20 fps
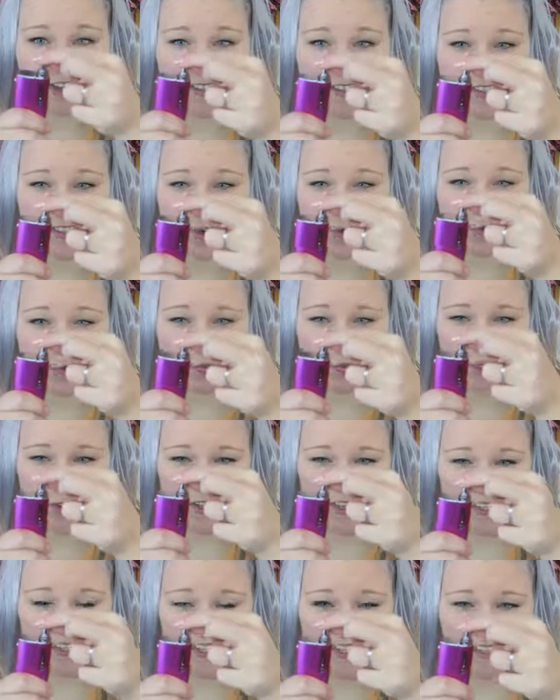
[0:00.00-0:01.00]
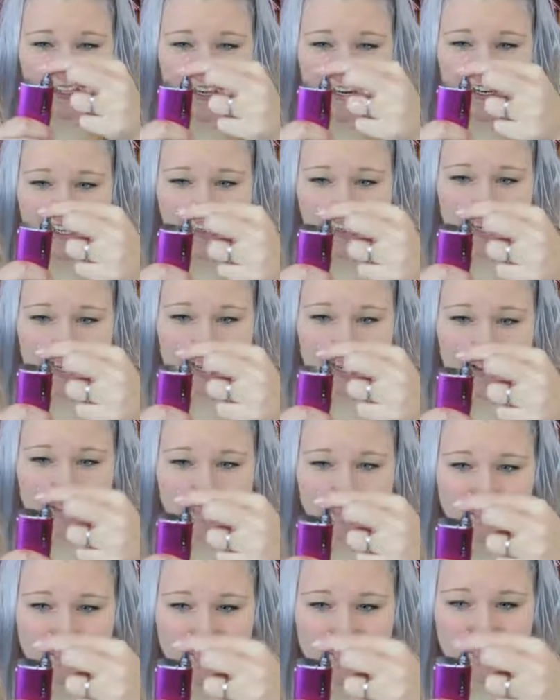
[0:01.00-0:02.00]
I don't really like that,
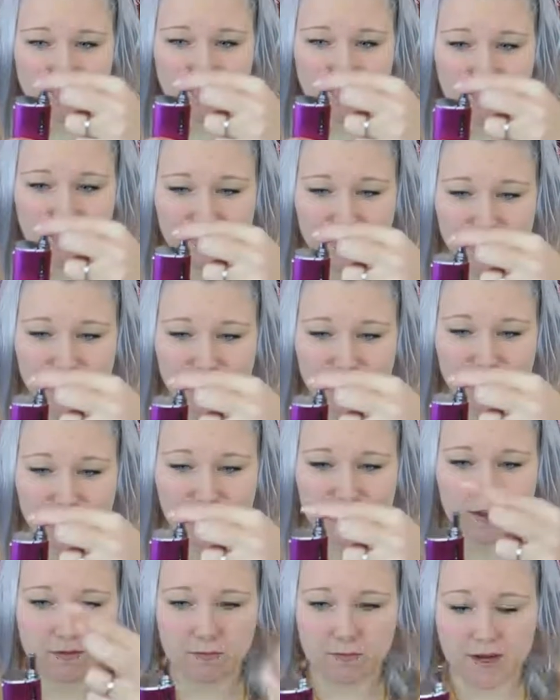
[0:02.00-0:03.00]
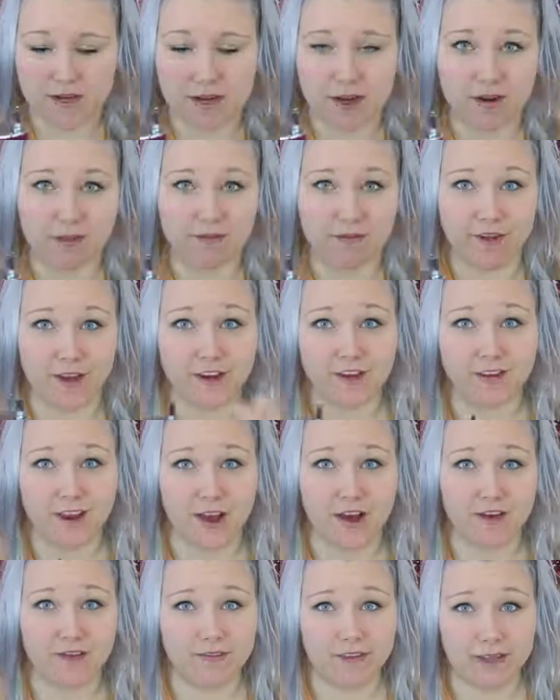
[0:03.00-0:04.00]
but it might not affect
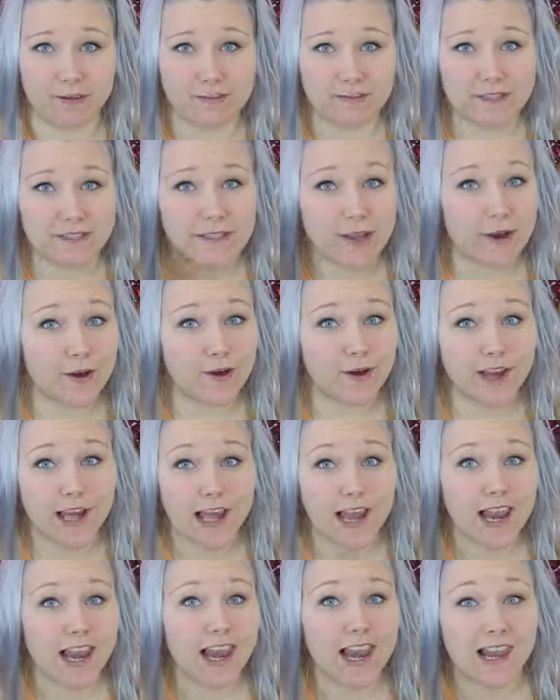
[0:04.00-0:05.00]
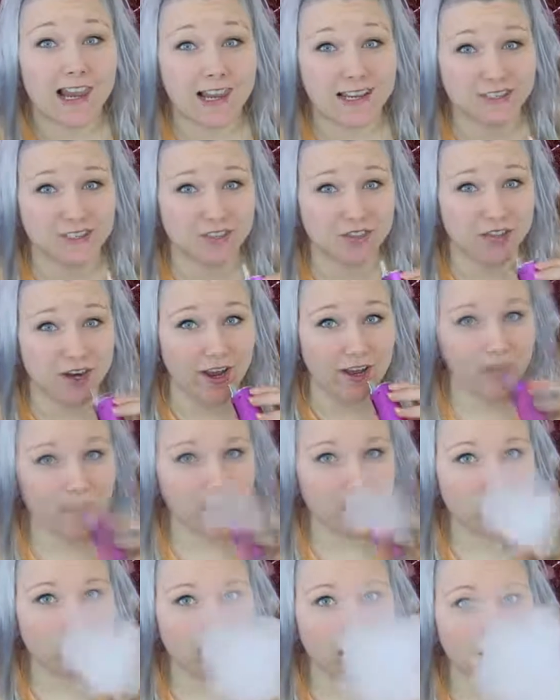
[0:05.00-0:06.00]
how it vapes, so let's try it.